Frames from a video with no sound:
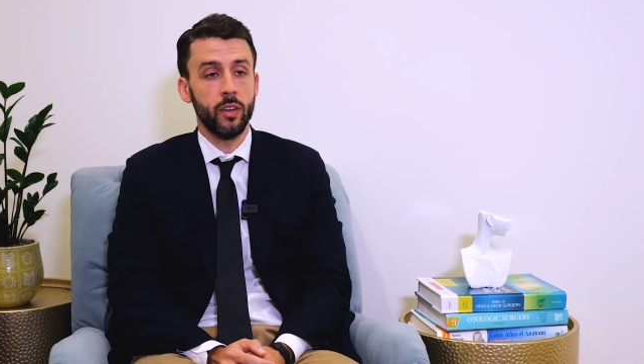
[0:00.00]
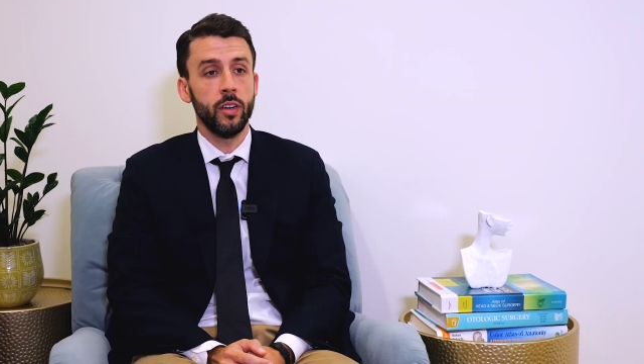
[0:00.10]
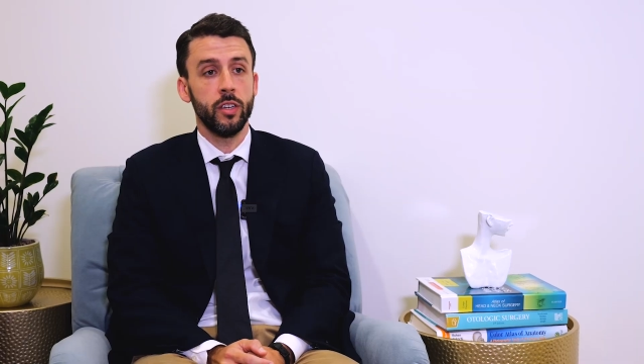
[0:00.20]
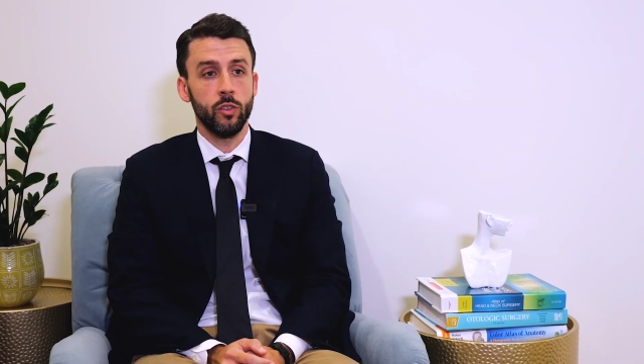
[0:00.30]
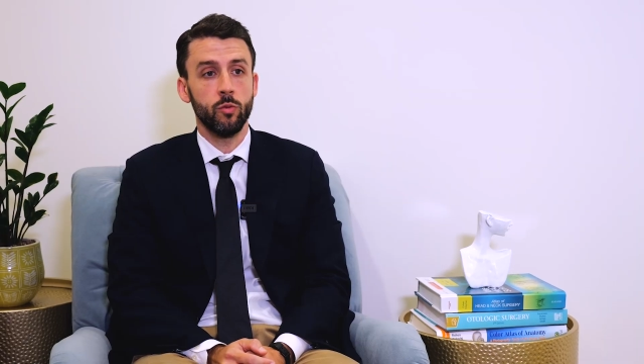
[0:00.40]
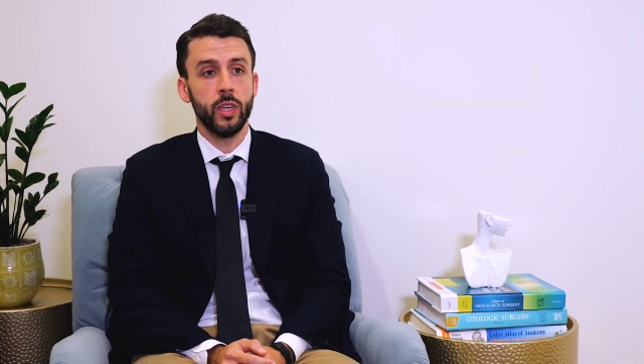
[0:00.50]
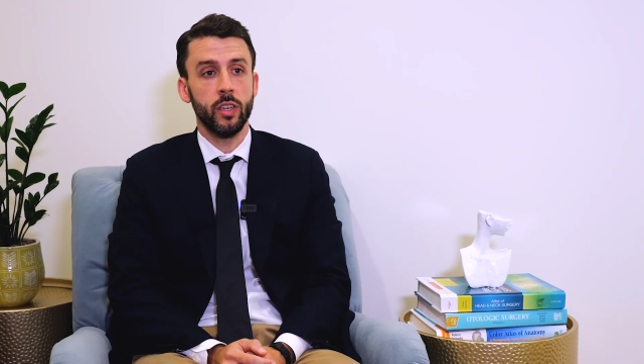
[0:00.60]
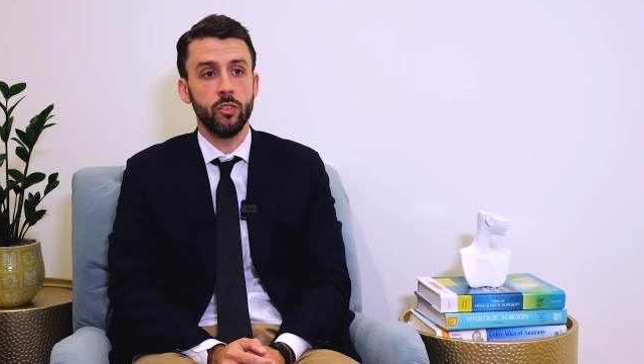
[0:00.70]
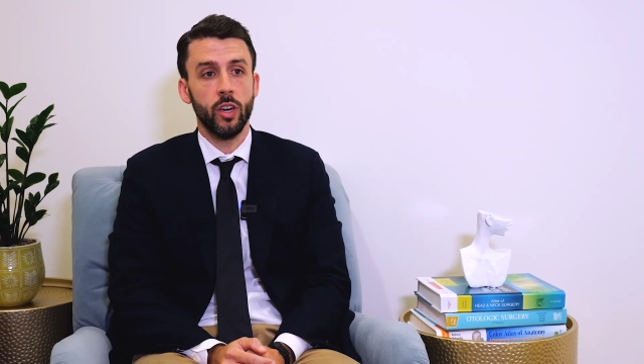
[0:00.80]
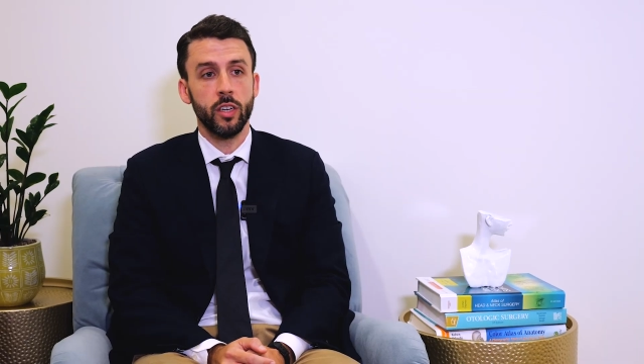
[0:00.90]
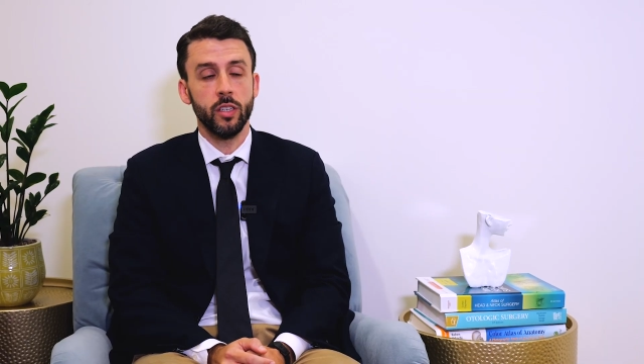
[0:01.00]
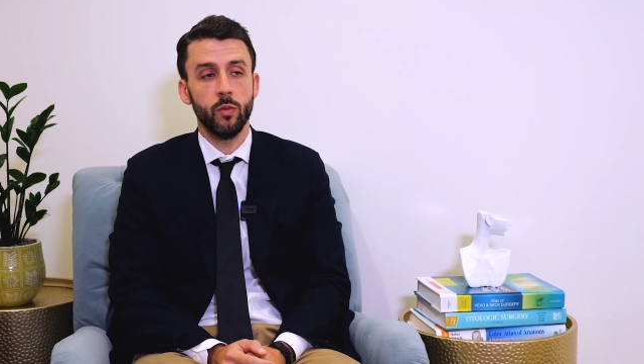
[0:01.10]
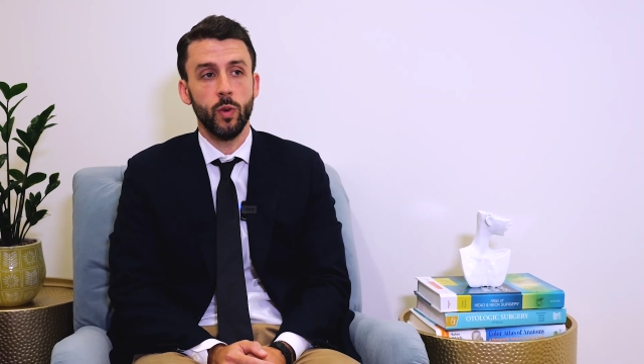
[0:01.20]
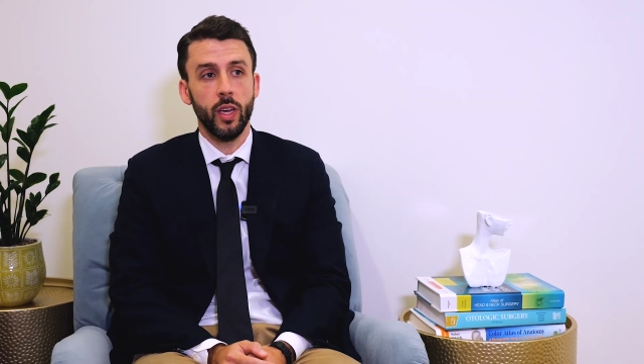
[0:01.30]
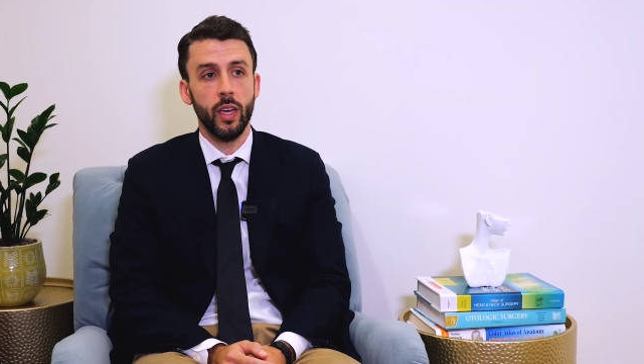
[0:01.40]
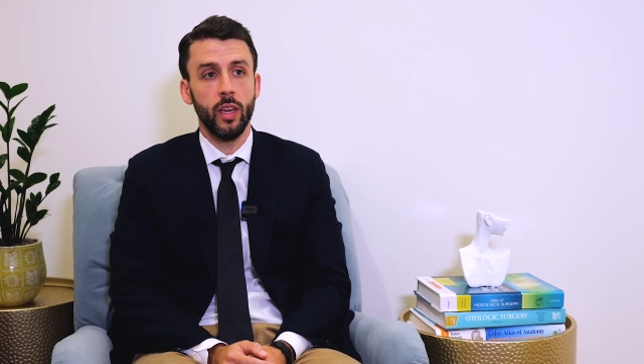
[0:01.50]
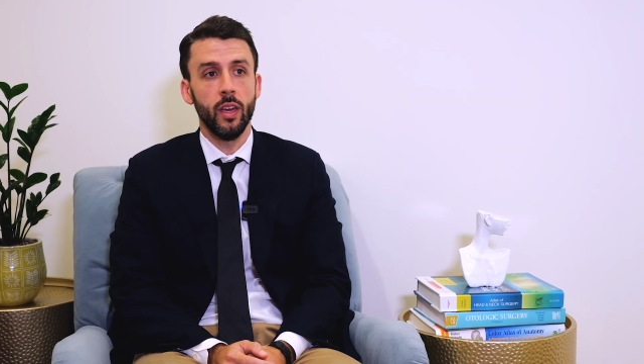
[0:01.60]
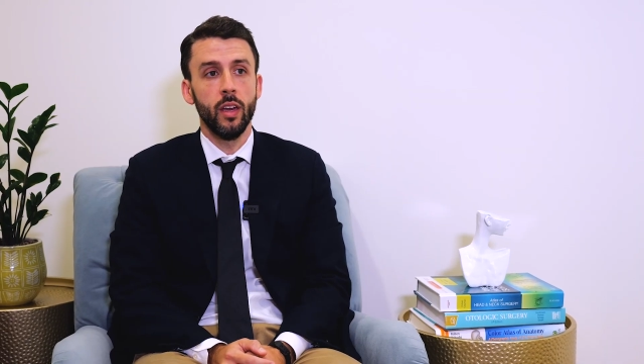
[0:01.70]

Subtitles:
the initial reconstruction, we